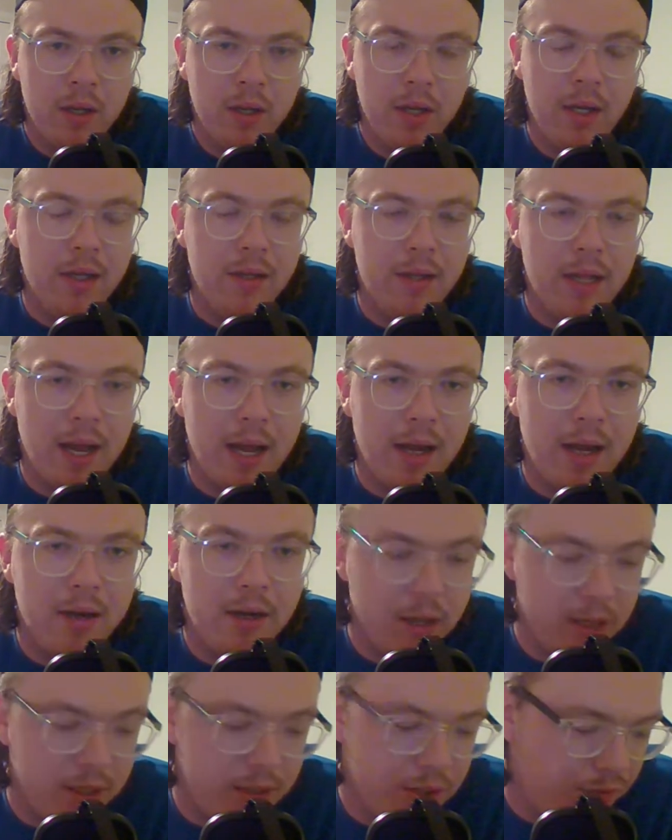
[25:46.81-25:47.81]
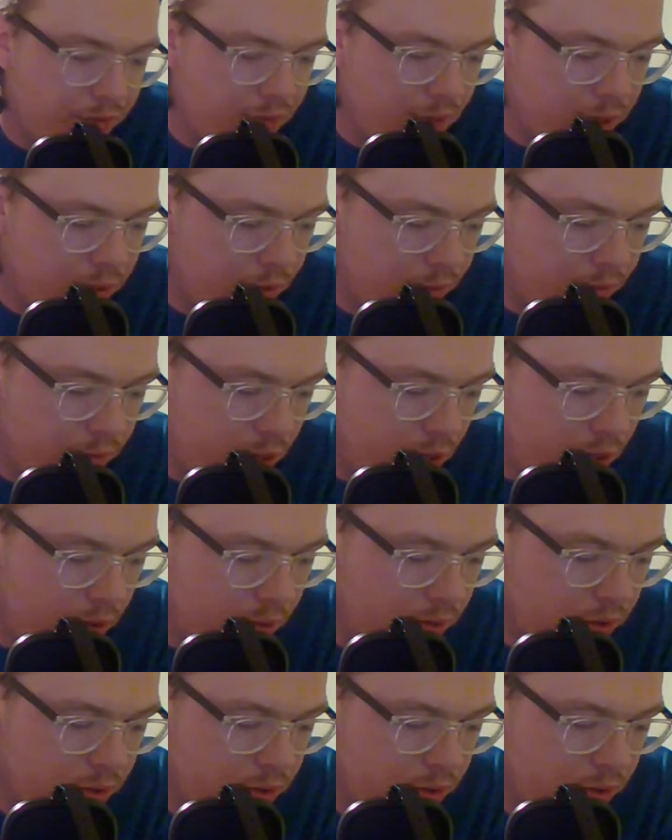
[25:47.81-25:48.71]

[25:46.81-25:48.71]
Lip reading: in that defensive zone.